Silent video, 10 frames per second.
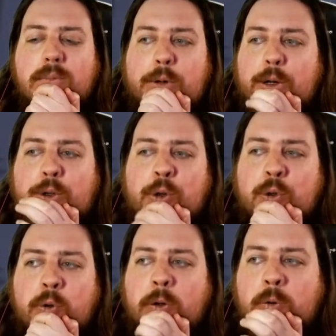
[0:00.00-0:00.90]
because I
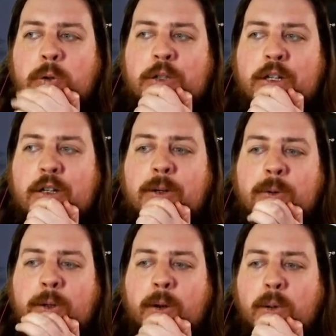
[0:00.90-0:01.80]
do not want to get hit
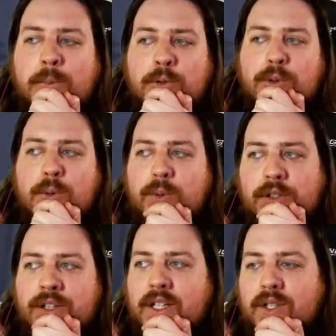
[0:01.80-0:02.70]
with another
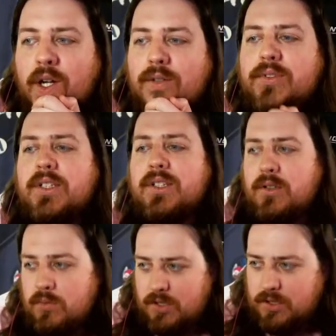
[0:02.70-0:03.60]
Bulldoze, and that's
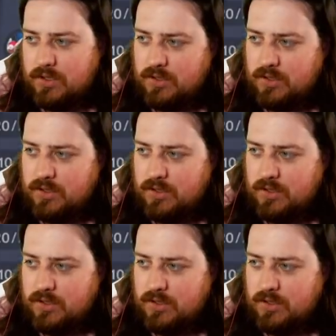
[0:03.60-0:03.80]
obviously what